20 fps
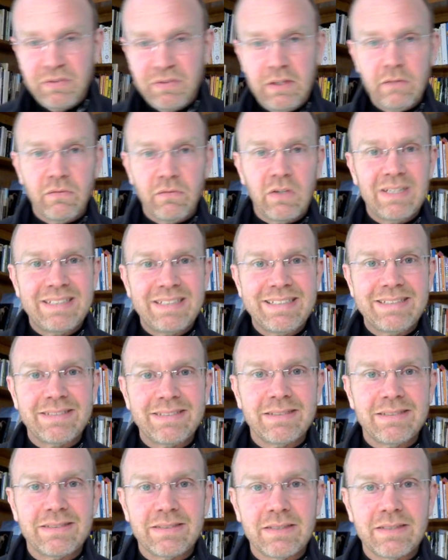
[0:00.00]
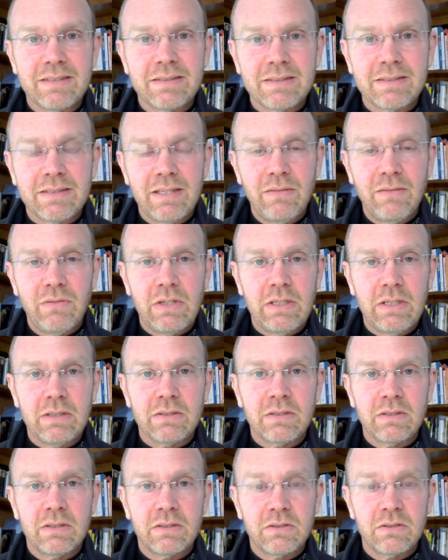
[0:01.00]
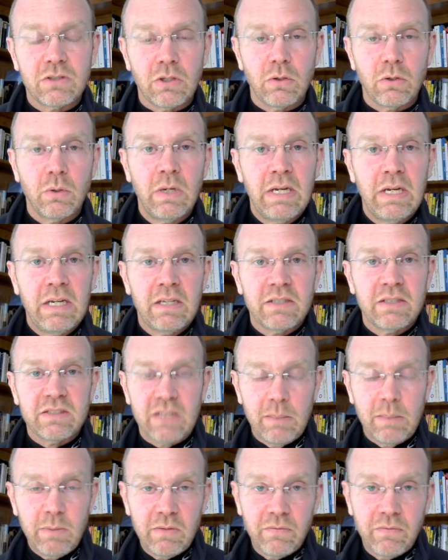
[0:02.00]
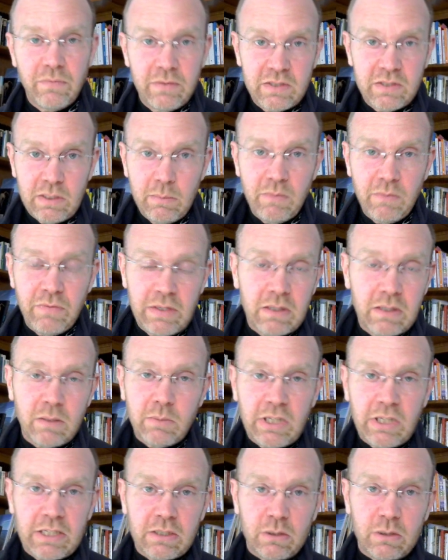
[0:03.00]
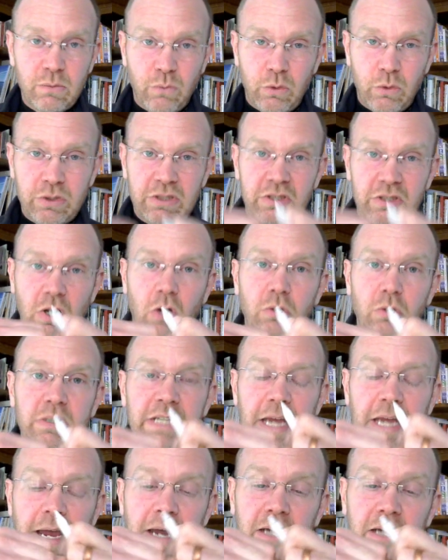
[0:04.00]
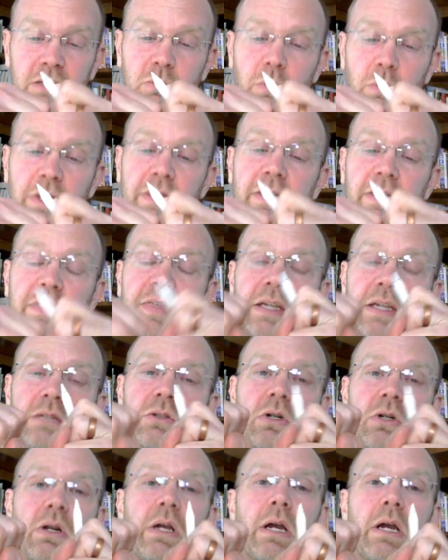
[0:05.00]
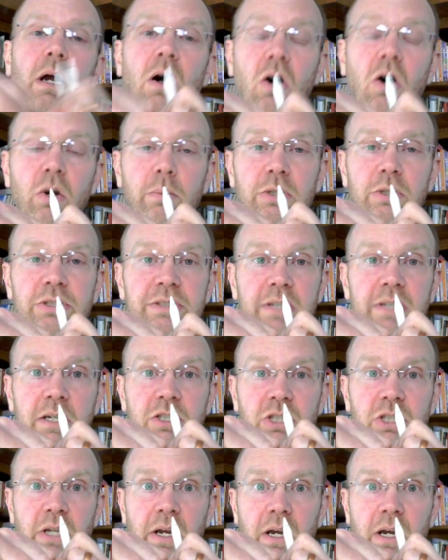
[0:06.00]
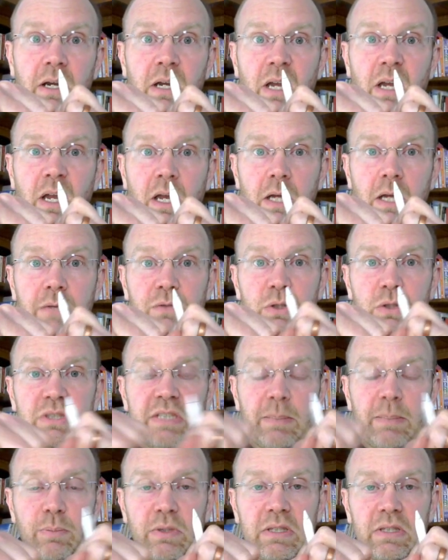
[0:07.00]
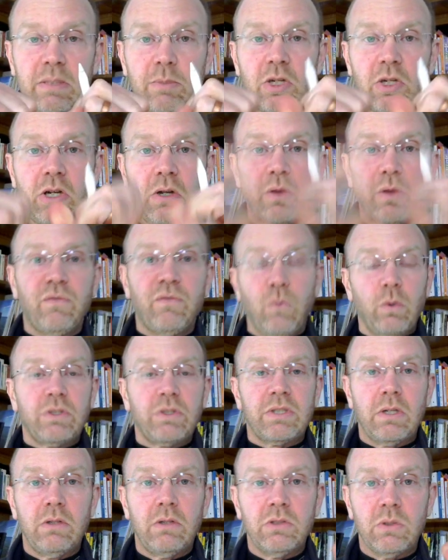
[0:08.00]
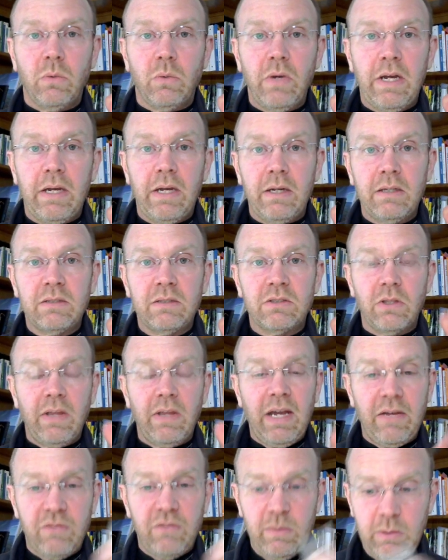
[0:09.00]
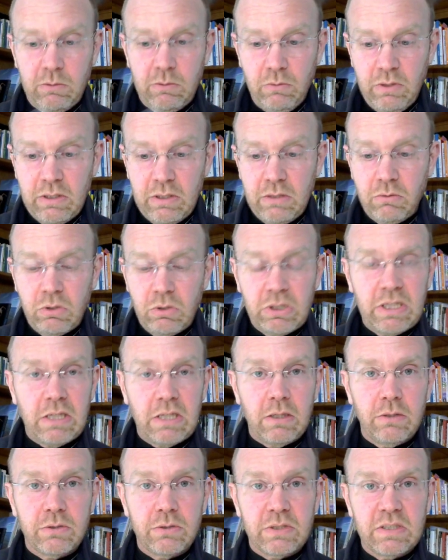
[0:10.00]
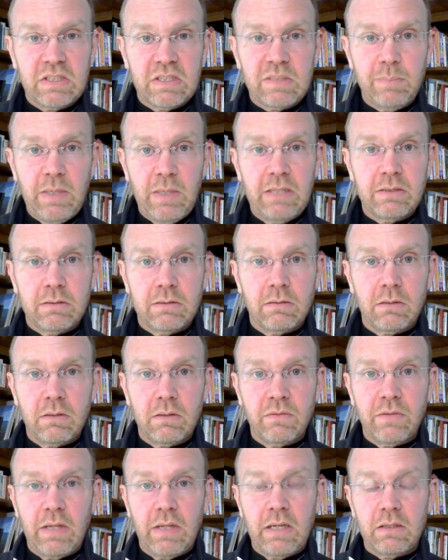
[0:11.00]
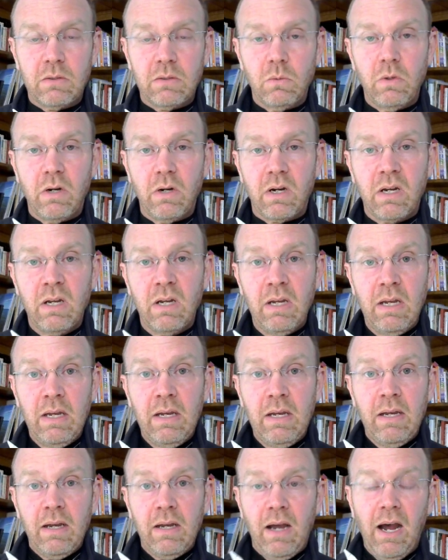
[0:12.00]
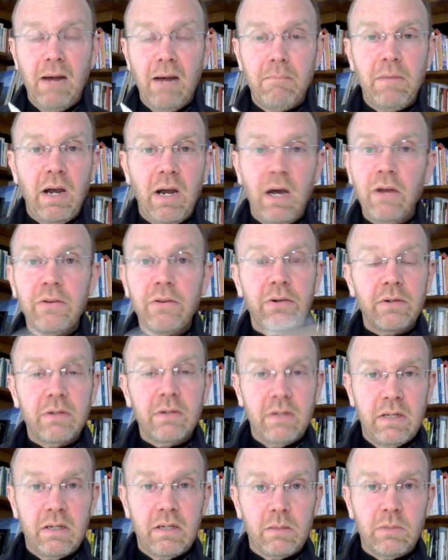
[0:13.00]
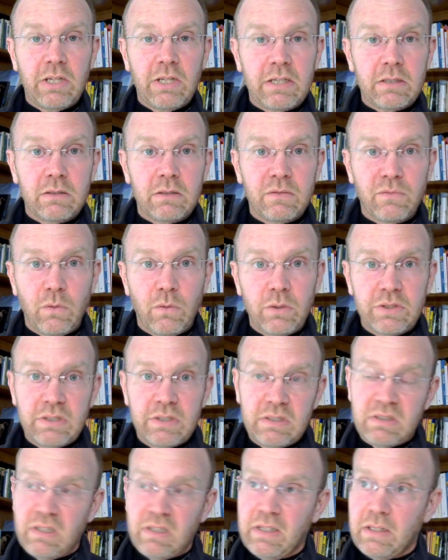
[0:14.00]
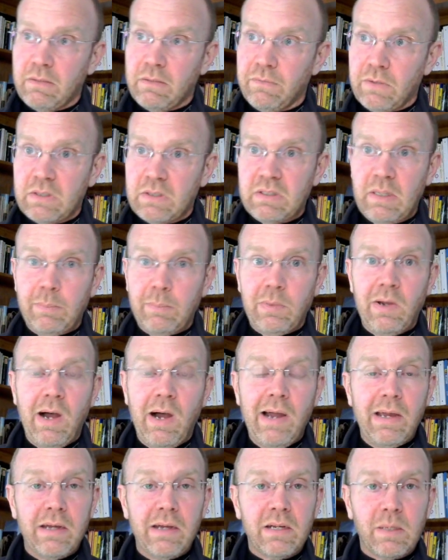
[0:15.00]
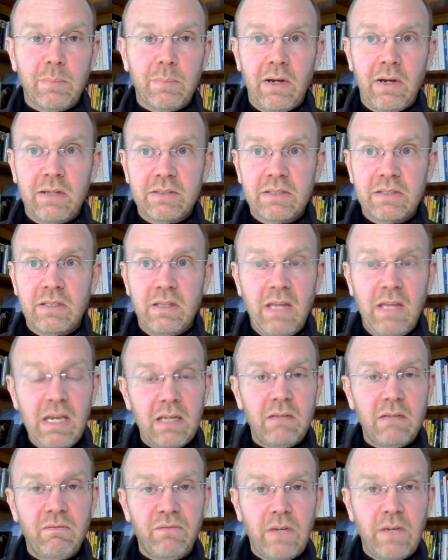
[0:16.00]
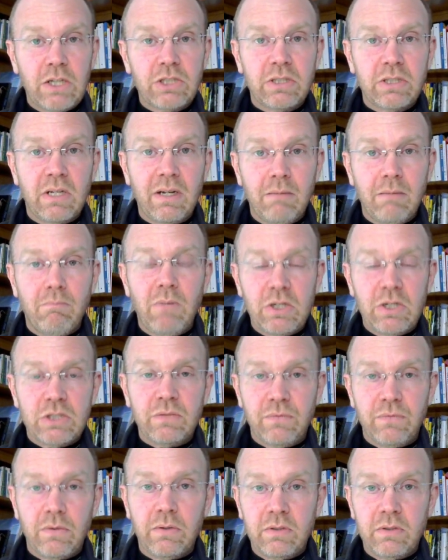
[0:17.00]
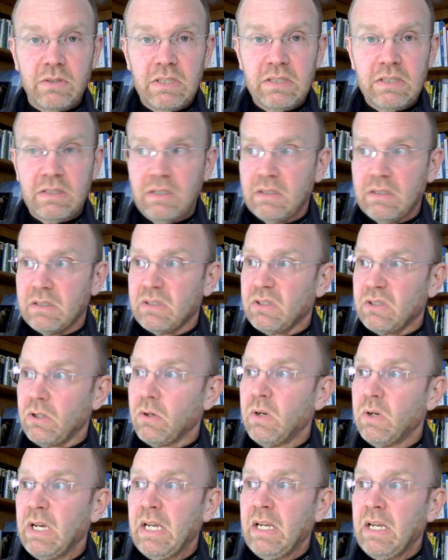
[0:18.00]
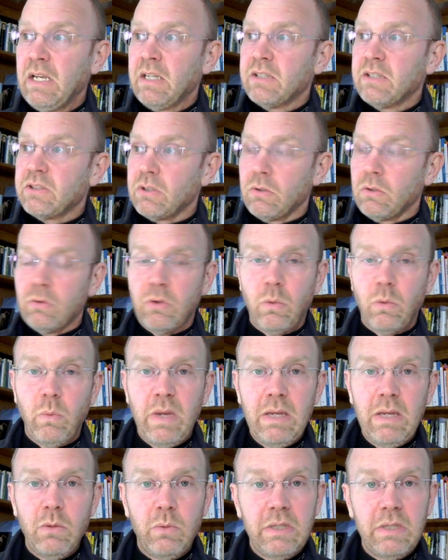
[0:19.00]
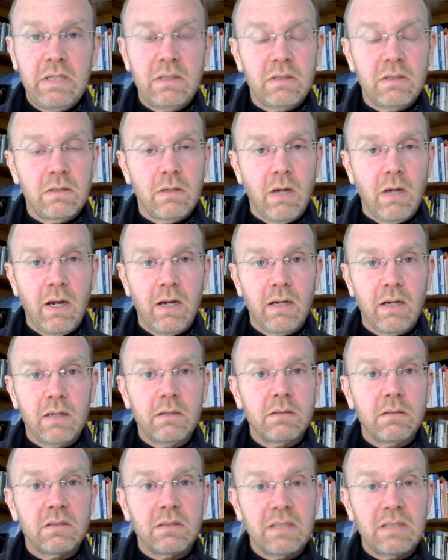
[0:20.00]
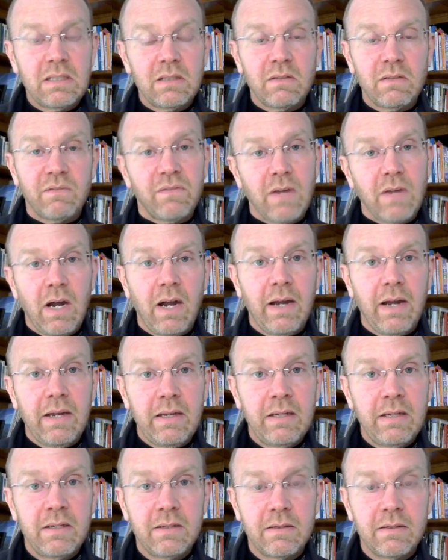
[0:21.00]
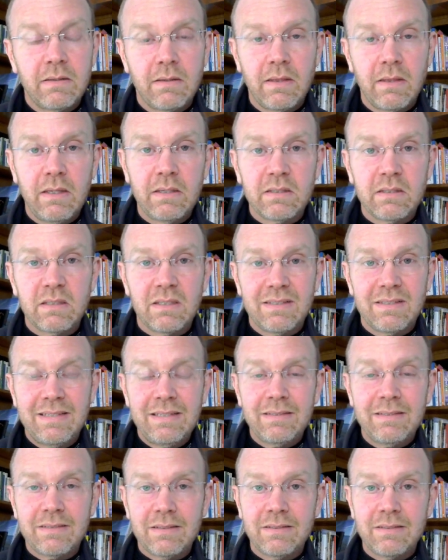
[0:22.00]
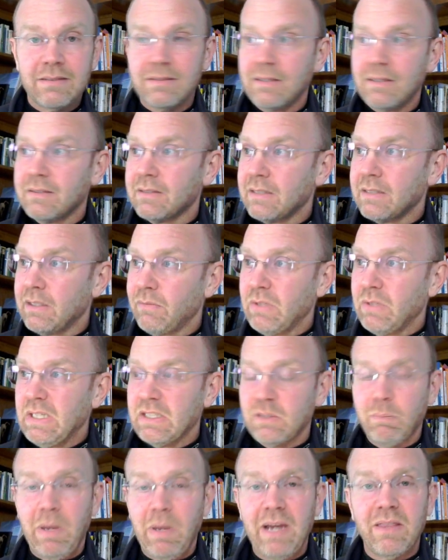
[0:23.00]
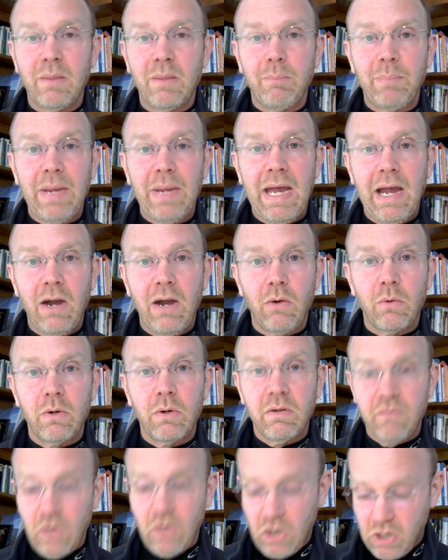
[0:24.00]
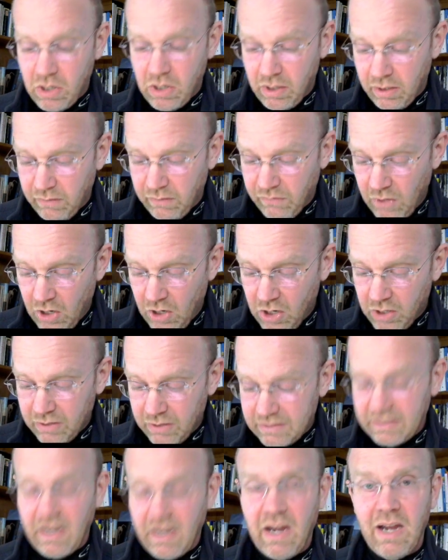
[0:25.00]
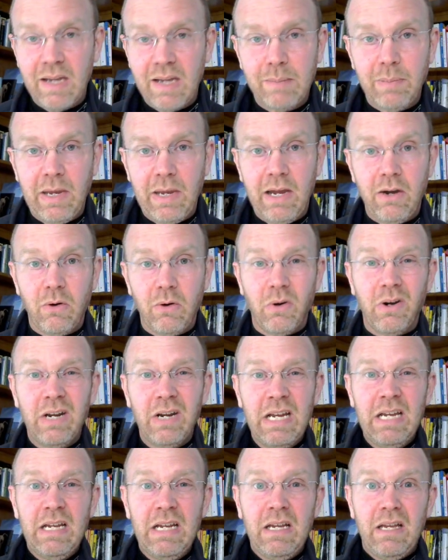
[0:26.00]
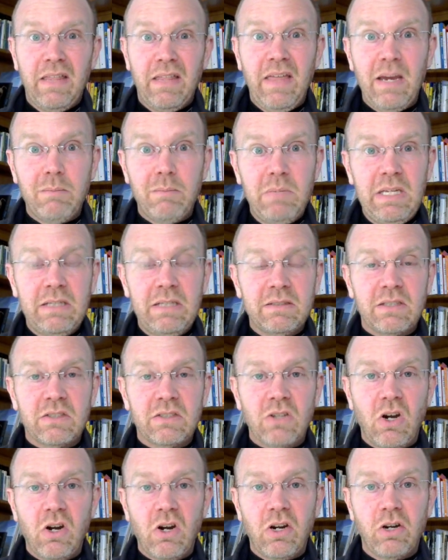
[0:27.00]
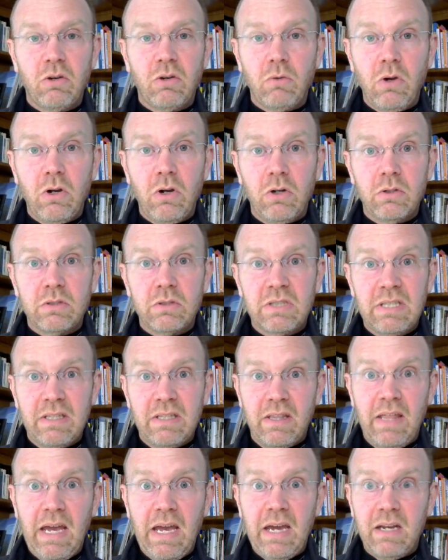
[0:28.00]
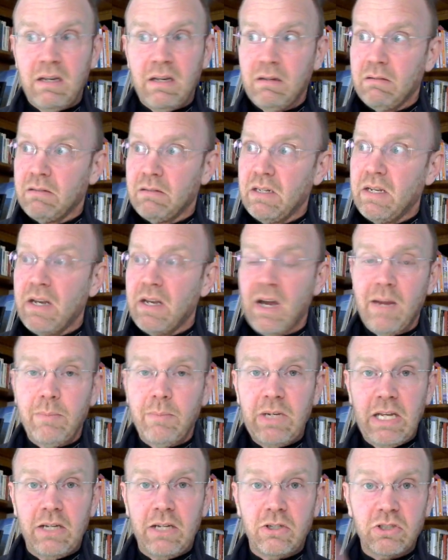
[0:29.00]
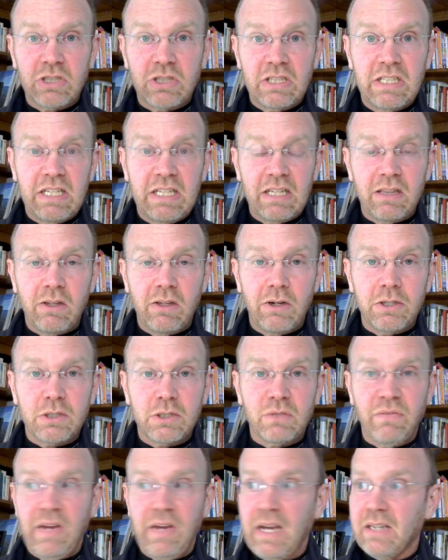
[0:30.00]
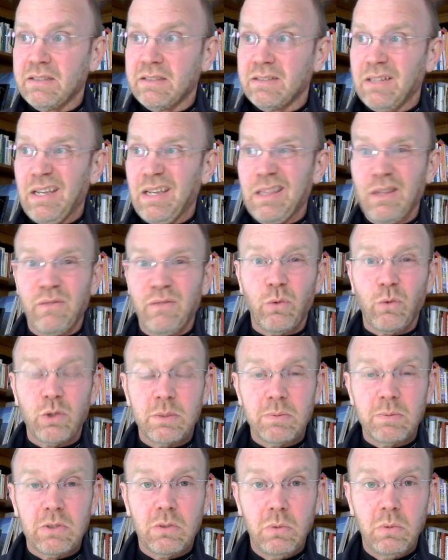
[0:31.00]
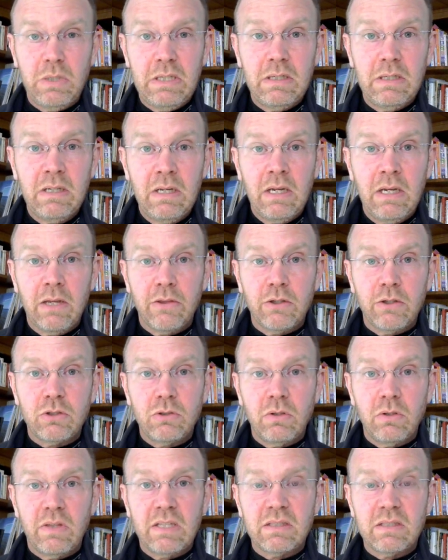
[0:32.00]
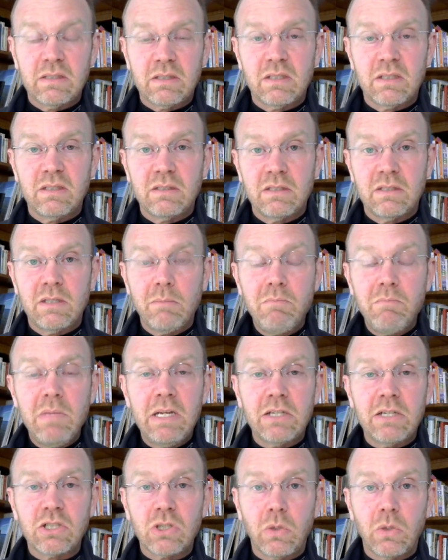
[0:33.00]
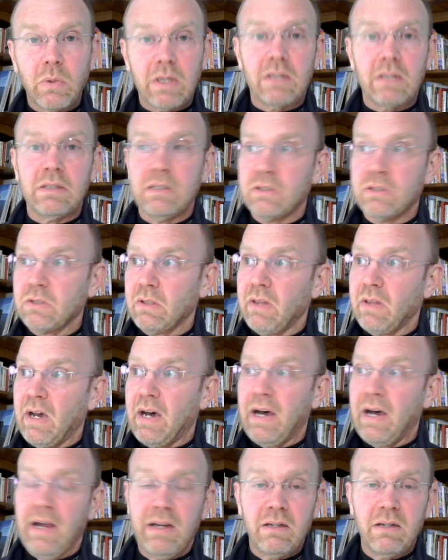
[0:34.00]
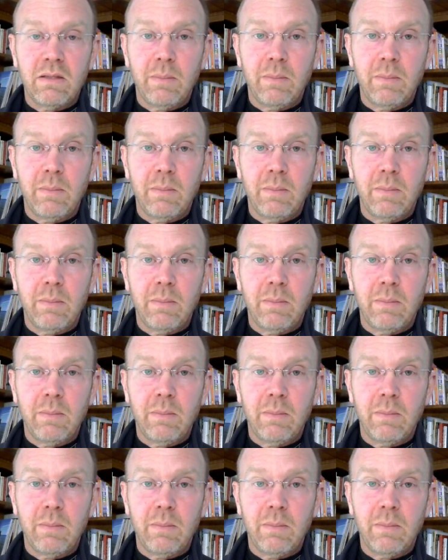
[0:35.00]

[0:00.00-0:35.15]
different distance sensitivities. So some of the intermolecular forces only act when the things are like almost touching. And if you separate them at all, the force goes away. So they have to be really, really close in space in order for that to work. Other intermolecular forces, like, for example, ionic bonds, they can function at a much further distance. So the way we signify this distance sensitivity is by the power of R. If R is a high power, that means as R grows, that denominator is going to get large fast, and the force between those two things is going to diminish quickly. So the higher the